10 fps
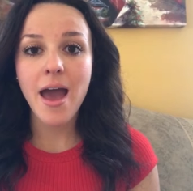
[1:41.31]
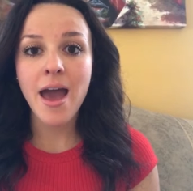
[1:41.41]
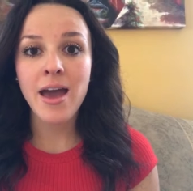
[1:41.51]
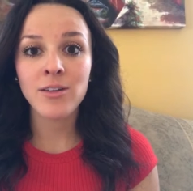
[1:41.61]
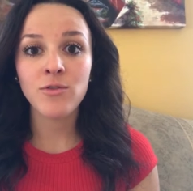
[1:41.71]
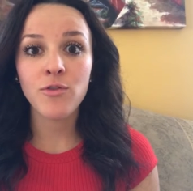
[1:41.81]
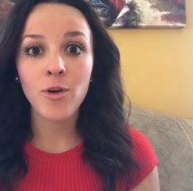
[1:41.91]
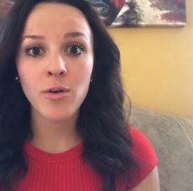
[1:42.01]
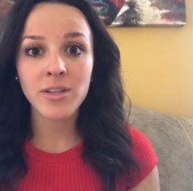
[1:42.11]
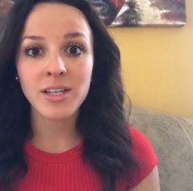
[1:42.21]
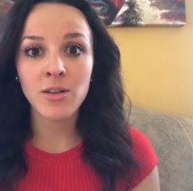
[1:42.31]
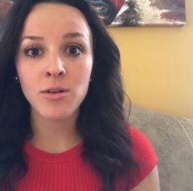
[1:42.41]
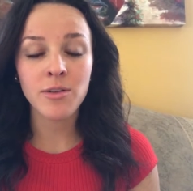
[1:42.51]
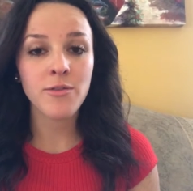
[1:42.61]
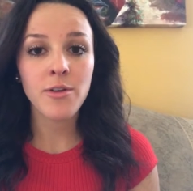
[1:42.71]
and focus in
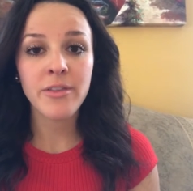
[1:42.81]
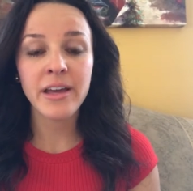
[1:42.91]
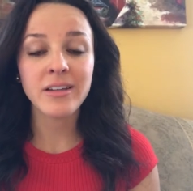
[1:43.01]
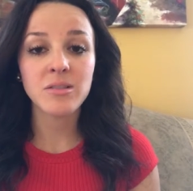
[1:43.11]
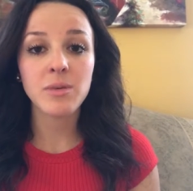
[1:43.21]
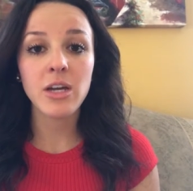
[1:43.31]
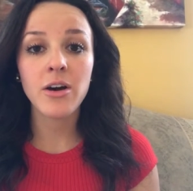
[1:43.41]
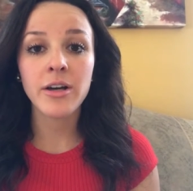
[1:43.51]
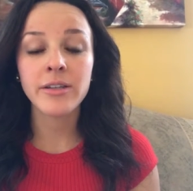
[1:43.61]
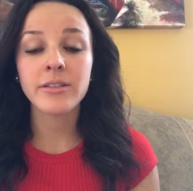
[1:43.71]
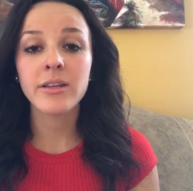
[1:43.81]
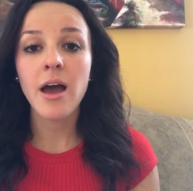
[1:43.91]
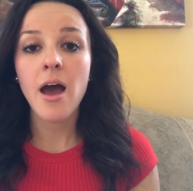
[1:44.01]
on a few things because